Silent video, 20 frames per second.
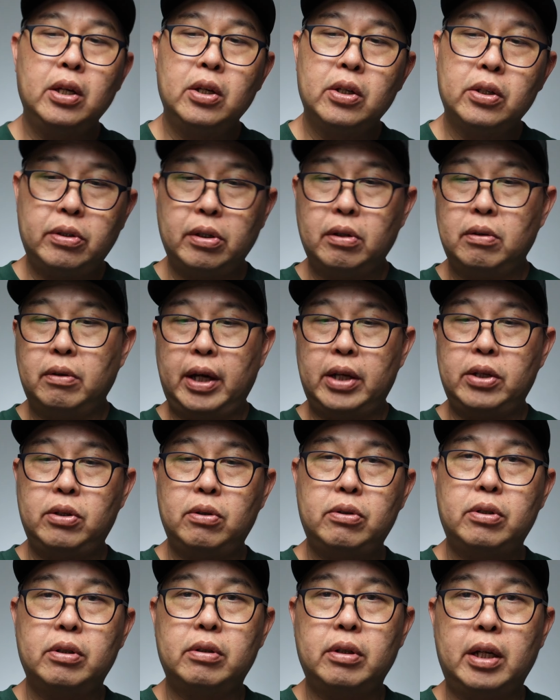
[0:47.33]
so as
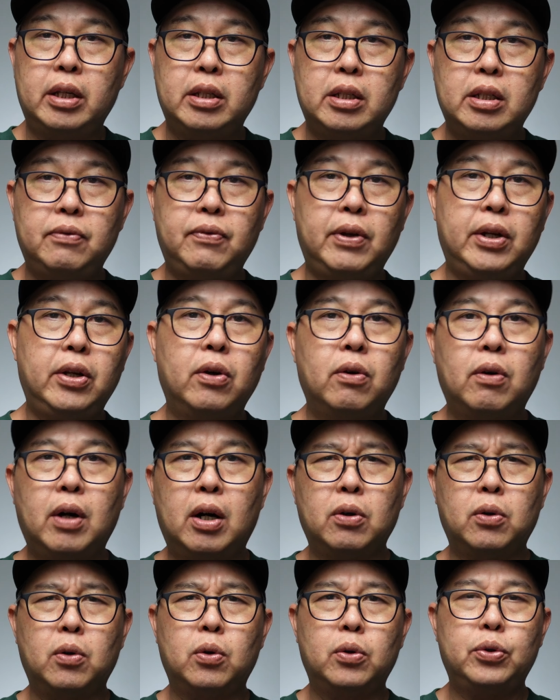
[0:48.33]
usual in this video,
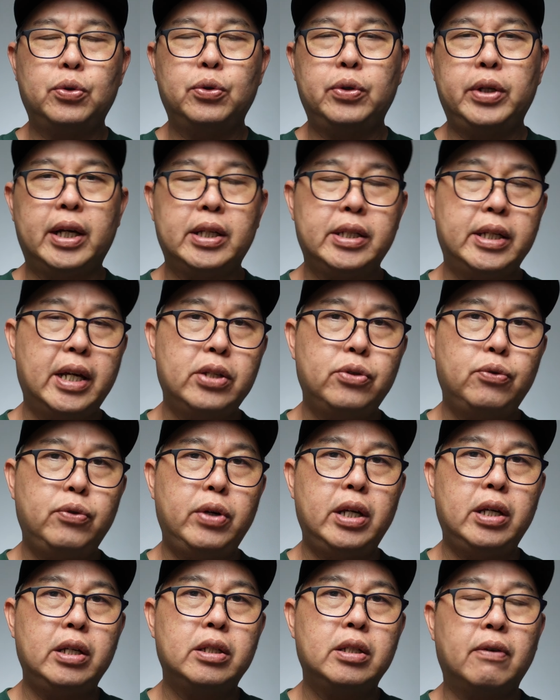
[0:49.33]
I'll go through the
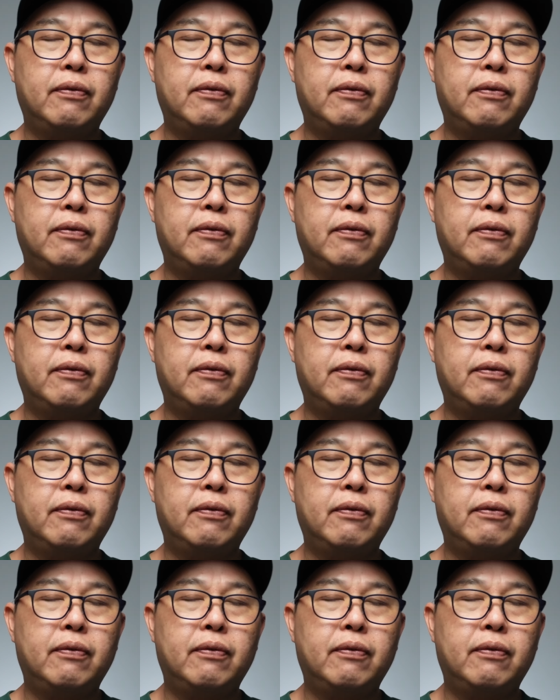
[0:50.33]
accessories,